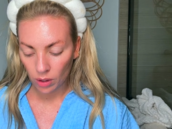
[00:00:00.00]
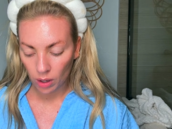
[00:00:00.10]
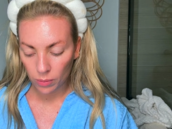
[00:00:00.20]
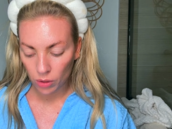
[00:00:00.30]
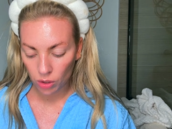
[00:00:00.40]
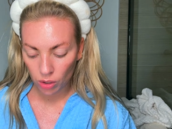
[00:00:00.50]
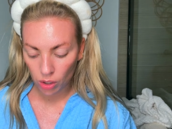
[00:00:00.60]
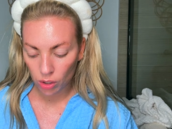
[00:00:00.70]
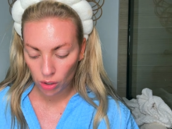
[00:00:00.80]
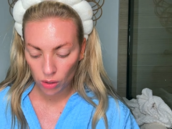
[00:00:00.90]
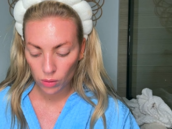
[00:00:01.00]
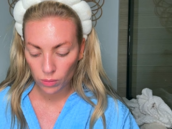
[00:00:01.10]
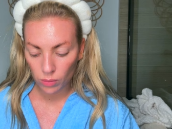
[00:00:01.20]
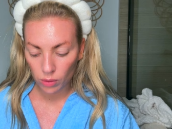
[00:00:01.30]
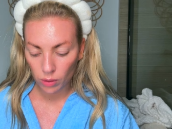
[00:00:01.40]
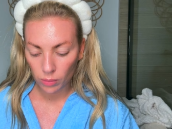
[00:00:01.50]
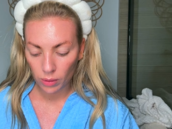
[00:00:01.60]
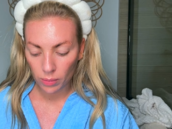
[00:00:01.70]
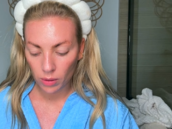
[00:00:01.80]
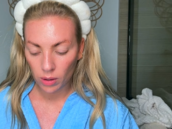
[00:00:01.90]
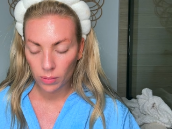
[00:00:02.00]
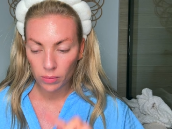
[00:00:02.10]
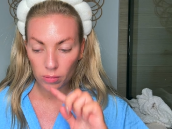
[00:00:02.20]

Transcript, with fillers: I'm just gonna do some lip balm.